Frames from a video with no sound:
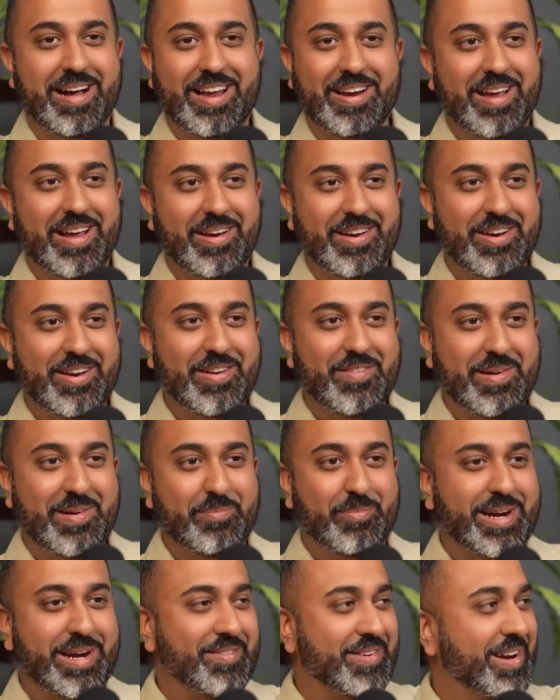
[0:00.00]
I don't know if I'm
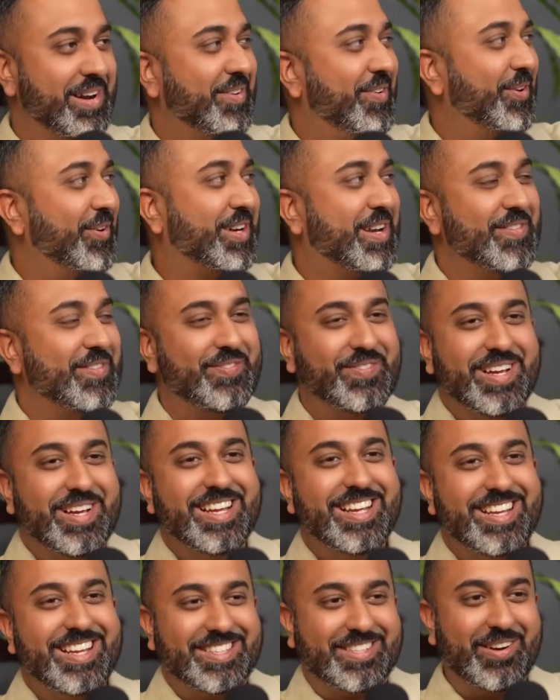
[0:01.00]
brave enough or
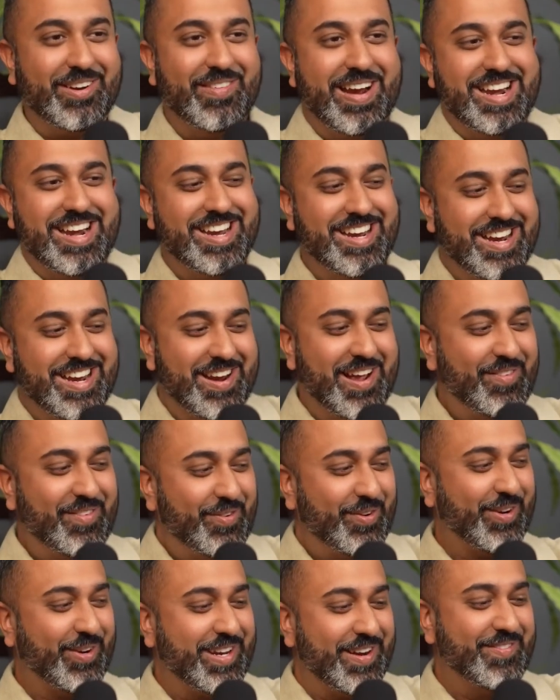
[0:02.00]
surrendered enough
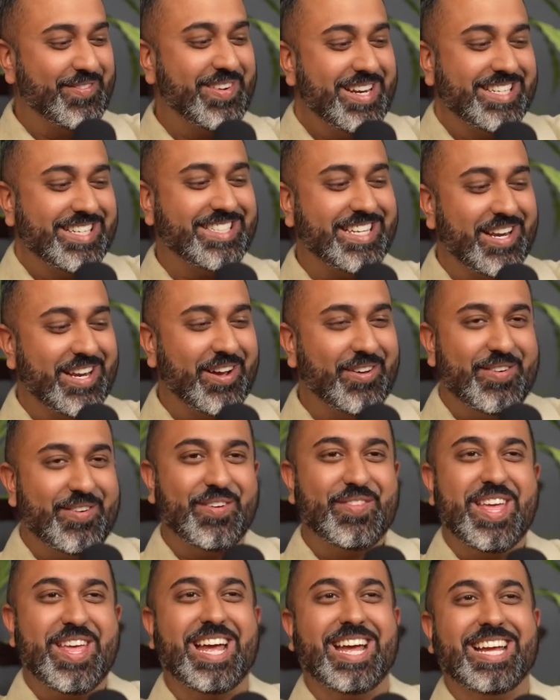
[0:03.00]
or convinced enough
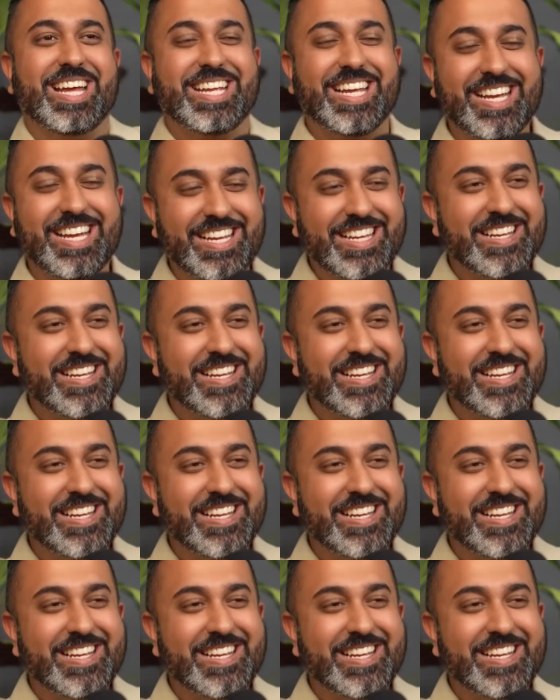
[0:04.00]
of that. Yeah.